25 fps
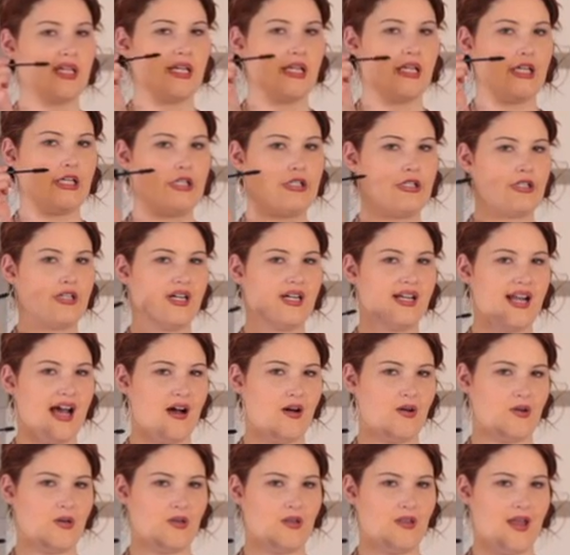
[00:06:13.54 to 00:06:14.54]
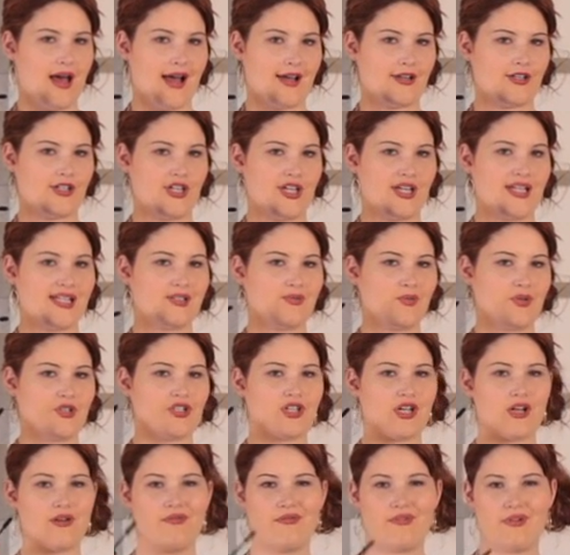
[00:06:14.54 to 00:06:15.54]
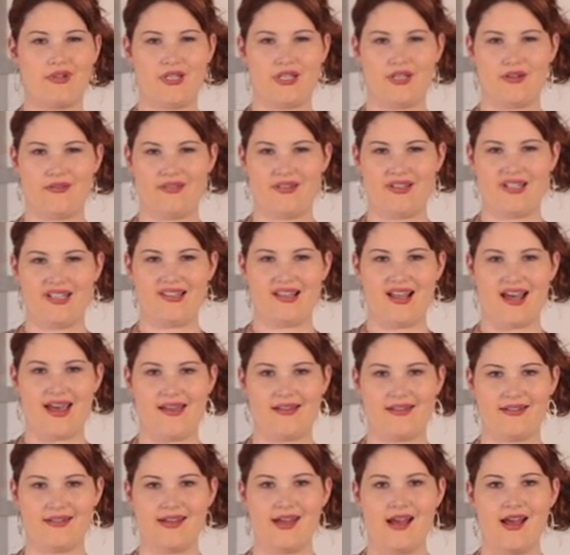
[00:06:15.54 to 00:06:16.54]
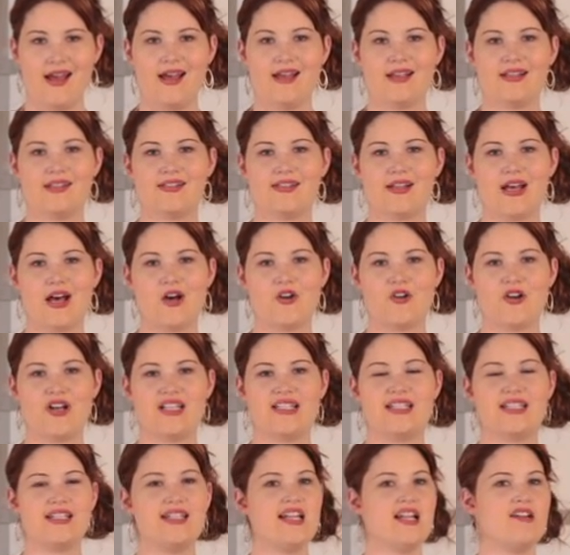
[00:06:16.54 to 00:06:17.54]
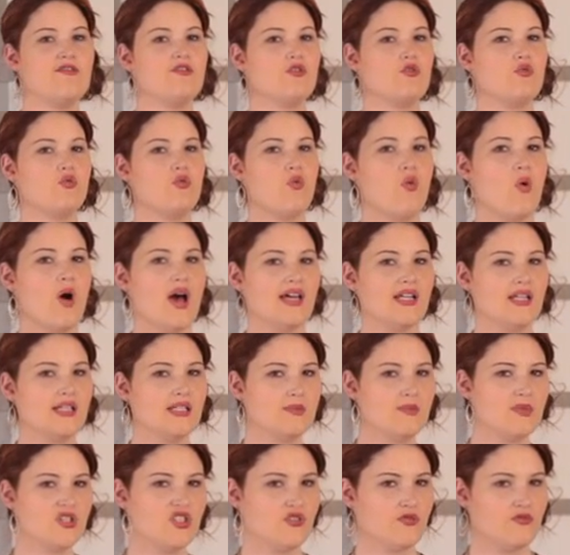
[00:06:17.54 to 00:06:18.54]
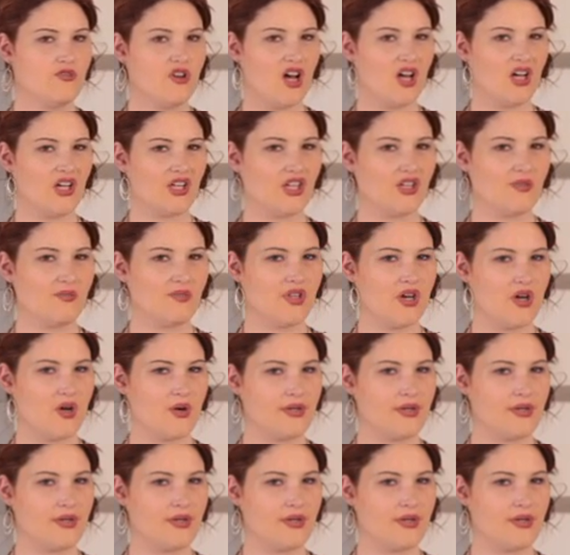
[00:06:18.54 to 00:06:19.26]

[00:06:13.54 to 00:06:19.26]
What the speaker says: inner and outer lashes, which I really, really liked. So it didn't have quite as much volume though